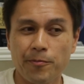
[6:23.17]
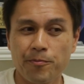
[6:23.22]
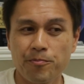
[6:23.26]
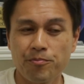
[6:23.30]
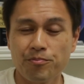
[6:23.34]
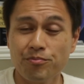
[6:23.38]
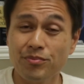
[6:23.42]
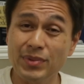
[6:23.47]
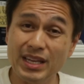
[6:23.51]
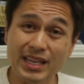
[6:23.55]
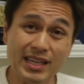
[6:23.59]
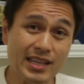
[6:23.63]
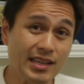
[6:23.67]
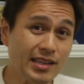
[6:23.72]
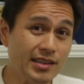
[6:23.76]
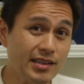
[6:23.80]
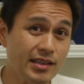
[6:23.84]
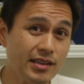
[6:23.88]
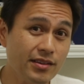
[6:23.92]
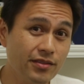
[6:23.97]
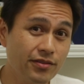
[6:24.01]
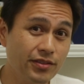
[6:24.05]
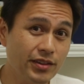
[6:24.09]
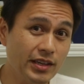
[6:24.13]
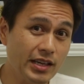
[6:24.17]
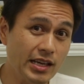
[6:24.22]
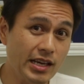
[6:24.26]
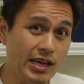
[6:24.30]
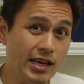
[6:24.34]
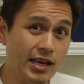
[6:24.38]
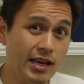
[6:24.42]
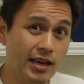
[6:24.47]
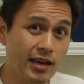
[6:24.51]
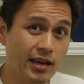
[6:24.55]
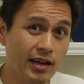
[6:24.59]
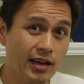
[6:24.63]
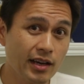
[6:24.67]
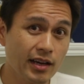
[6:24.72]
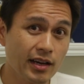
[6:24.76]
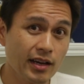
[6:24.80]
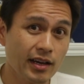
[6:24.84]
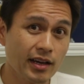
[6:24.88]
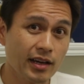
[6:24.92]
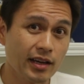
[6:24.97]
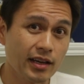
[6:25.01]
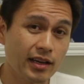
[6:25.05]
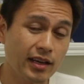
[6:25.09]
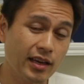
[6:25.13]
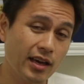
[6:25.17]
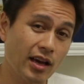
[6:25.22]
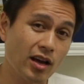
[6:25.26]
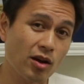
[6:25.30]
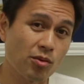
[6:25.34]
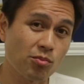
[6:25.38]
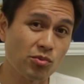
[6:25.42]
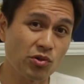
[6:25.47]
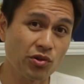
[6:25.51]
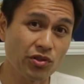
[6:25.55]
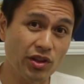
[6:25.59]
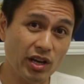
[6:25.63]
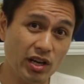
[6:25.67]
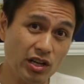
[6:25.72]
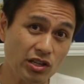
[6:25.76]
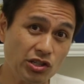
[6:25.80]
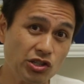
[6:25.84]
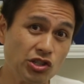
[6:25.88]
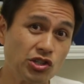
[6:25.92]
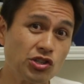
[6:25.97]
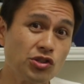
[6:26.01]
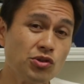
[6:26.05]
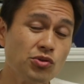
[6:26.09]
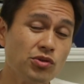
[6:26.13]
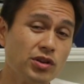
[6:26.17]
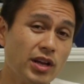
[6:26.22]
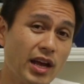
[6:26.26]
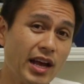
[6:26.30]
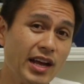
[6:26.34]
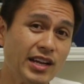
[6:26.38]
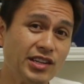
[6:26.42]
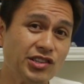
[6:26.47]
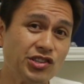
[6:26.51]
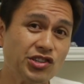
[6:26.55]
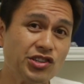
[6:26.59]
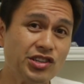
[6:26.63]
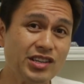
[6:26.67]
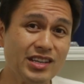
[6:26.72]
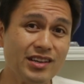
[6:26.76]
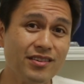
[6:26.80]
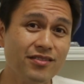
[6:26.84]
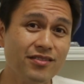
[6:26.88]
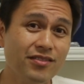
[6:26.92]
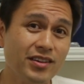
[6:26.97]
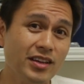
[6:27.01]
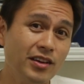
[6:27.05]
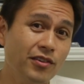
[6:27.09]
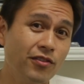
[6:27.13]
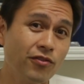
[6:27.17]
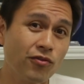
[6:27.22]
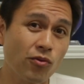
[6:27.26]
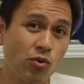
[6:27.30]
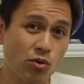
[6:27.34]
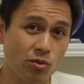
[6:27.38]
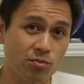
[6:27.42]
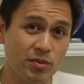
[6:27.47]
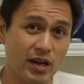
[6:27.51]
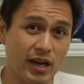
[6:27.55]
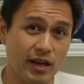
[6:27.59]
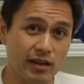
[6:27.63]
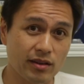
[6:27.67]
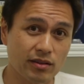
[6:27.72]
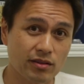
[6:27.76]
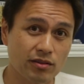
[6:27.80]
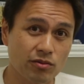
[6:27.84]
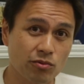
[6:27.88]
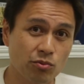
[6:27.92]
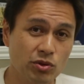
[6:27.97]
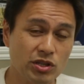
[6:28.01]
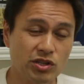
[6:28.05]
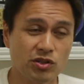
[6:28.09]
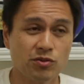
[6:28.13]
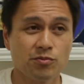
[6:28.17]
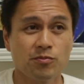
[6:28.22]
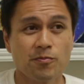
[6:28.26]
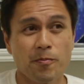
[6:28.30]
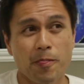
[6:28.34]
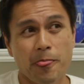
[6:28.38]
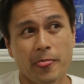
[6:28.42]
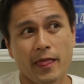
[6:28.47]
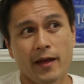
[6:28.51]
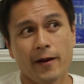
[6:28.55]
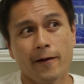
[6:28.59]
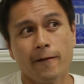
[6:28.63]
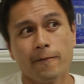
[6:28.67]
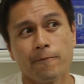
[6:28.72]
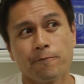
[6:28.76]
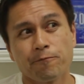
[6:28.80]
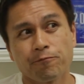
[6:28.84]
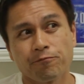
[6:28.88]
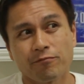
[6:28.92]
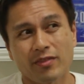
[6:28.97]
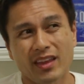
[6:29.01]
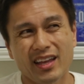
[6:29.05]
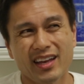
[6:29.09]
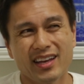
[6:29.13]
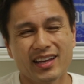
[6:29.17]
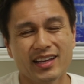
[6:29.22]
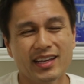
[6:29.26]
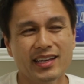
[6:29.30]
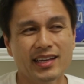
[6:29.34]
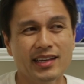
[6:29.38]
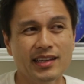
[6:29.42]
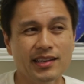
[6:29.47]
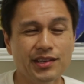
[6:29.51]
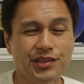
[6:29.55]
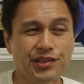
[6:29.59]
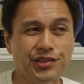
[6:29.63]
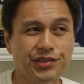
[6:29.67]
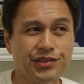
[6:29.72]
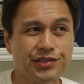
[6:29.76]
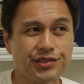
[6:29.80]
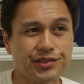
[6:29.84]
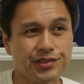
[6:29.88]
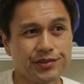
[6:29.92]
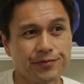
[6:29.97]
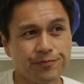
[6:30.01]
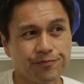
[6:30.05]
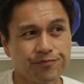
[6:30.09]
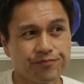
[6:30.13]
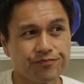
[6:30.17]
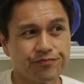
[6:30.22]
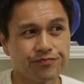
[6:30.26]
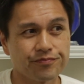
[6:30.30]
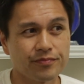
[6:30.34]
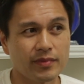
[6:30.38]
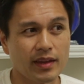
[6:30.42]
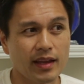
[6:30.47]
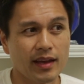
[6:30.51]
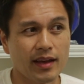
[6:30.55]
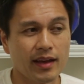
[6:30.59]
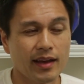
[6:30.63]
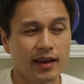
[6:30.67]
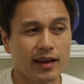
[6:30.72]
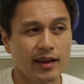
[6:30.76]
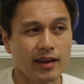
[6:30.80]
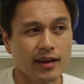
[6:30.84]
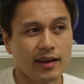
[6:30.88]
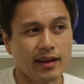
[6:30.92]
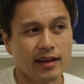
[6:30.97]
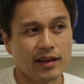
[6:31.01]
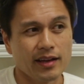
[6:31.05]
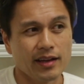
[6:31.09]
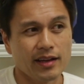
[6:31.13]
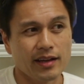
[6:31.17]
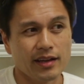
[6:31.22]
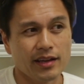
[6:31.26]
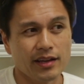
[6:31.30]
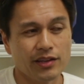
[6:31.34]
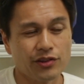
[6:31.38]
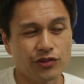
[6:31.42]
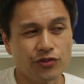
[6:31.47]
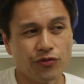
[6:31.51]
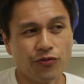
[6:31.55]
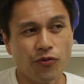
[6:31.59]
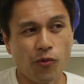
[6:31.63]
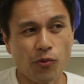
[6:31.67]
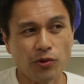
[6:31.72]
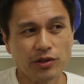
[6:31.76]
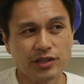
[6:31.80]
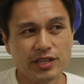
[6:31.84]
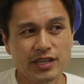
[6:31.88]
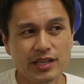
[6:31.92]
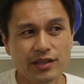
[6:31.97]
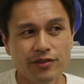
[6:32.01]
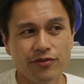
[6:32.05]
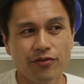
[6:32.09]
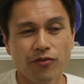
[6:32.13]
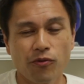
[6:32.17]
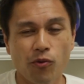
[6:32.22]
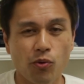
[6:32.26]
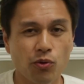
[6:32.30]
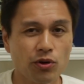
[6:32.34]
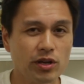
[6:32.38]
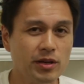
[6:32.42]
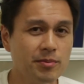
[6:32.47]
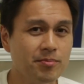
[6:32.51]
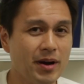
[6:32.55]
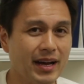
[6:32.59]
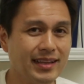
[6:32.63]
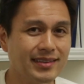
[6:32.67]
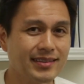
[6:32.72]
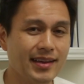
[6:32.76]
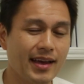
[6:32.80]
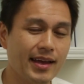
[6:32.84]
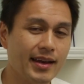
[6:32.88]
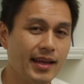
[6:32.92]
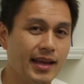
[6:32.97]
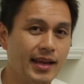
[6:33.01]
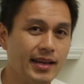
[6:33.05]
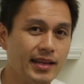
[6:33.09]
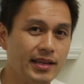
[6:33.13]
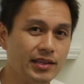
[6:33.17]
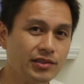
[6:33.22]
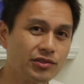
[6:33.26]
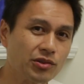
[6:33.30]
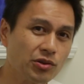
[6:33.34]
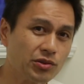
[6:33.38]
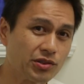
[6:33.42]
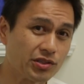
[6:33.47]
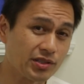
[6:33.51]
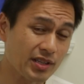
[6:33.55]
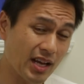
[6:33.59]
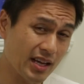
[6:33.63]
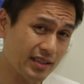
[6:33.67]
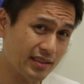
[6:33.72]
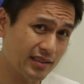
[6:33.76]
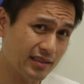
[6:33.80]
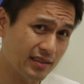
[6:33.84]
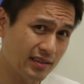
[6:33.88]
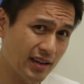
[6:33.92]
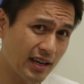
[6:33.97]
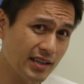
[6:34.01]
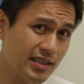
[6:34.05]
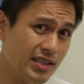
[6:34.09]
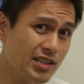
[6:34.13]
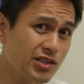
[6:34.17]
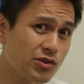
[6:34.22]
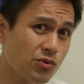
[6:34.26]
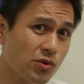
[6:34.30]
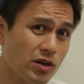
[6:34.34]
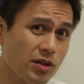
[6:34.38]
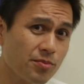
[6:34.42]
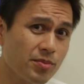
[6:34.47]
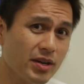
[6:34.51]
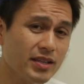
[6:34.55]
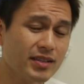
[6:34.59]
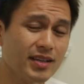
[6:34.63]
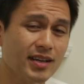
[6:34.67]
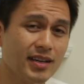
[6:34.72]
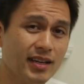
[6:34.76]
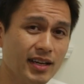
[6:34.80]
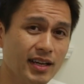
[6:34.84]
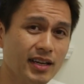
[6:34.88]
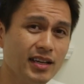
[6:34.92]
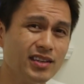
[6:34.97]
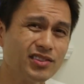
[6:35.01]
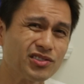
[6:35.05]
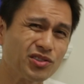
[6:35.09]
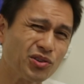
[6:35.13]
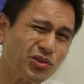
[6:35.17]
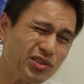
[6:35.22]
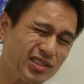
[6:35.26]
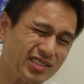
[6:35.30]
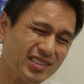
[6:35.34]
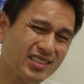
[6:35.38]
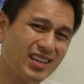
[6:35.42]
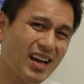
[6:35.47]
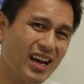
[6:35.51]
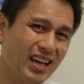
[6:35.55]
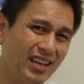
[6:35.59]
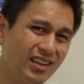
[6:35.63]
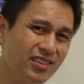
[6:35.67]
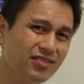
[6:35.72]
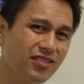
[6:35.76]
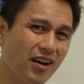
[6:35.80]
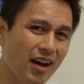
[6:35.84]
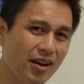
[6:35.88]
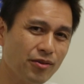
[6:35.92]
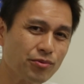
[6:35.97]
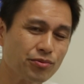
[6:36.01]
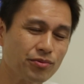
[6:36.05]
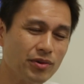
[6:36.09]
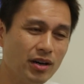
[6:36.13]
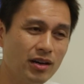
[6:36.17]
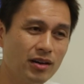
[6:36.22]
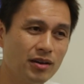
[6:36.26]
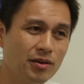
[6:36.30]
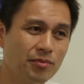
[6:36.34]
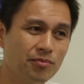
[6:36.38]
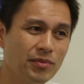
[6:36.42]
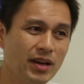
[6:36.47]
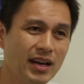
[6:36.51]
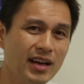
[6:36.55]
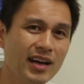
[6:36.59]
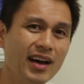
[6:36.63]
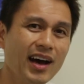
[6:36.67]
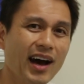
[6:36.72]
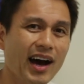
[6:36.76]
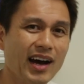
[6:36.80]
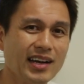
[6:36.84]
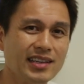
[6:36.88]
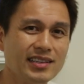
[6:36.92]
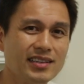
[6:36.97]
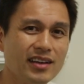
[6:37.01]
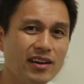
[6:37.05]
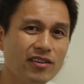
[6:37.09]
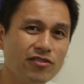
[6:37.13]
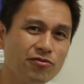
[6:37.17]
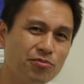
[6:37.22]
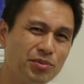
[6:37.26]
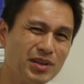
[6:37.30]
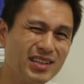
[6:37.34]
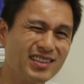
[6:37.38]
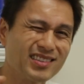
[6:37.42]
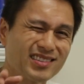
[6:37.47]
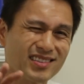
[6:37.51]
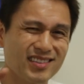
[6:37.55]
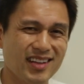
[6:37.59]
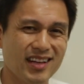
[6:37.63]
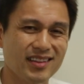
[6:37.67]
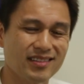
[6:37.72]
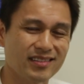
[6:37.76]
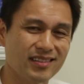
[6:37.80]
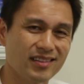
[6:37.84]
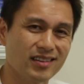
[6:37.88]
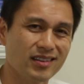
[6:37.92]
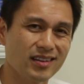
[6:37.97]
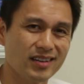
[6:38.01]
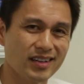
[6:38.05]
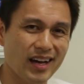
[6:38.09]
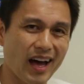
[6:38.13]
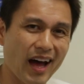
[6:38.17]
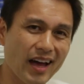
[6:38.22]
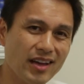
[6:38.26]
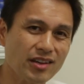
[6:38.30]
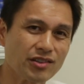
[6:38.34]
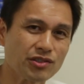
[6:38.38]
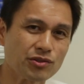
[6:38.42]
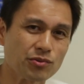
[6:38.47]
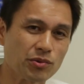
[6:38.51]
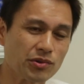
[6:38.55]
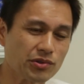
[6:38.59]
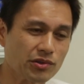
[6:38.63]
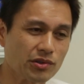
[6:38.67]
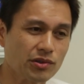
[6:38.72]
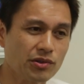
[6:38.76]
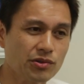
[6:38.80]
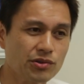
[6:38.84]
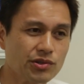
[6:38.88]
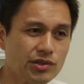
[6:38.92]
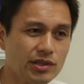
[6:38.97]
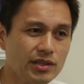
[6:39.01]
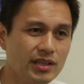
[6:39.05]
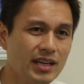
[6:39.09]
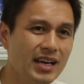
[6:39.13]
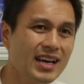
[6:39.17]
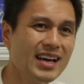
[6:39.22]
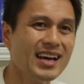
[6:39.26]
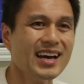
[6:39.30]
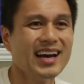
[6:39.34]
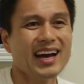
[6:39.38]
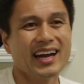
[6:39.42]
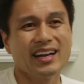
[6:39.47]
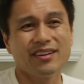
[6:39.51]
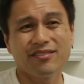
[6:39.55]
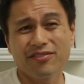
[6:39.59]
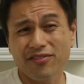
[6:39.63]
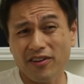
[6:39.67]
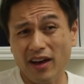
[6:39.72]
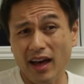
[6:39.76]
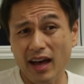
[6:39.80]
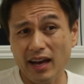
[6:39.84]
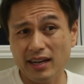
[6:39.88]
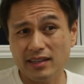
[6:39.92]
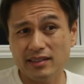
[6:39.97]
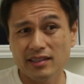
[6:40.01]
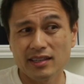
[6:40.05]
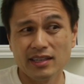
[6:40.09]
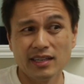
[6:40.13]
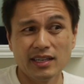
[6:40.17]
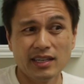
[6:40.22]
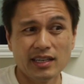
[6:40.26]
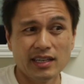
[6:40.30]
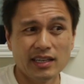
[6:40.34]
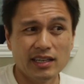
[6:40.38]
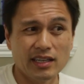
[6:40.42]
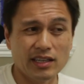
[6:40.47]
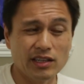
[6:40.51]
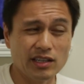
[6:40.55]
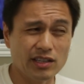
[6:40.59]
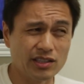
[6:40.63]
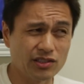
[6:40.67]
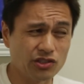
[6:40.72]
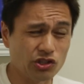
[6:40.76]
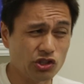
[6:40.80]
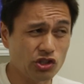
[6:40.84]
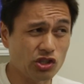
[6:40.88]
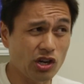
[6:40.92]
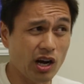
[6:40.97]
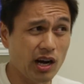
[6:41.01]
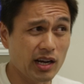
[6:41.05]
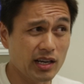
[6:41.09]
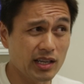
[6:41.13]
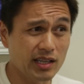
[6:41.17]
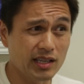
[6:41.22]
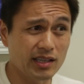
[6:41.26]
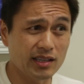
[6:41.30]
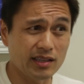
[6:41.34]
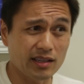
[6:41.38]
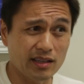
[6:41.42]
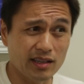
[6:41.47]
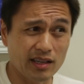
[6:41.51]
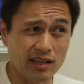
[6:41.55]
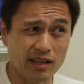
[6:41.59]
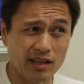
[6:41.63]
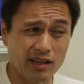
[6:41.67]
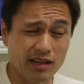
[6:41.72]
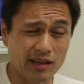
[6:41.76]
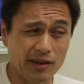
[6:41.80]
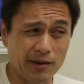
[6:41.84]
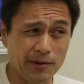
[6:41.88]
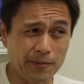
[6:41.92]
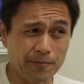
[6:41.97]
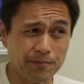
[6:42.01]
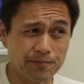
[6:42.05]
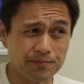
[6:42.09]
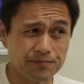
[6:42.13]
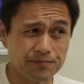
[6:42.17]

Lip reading: mini DV camera that could shoot HDV format, which it's 1440 by 1080. So it's not 1920 by 1080. So it's kind of high def, but it's not the highest resolution. And in fact, it shot it. I